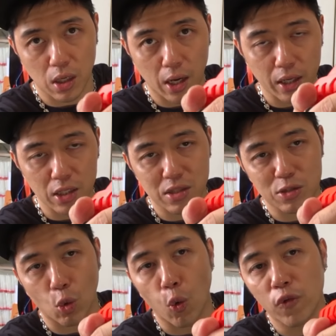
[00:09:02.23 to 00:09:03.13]
I guess
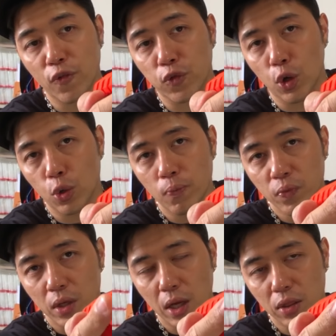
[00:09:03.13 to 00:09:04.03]
this overflow
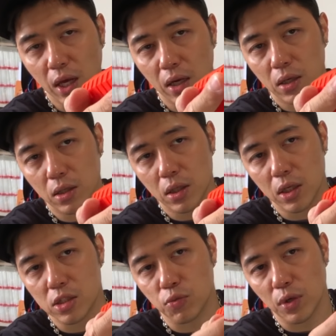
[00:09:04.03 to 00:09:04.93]
like that
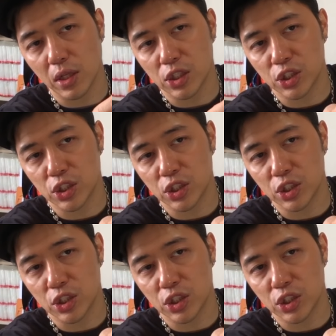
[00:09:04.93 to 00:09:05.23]
is really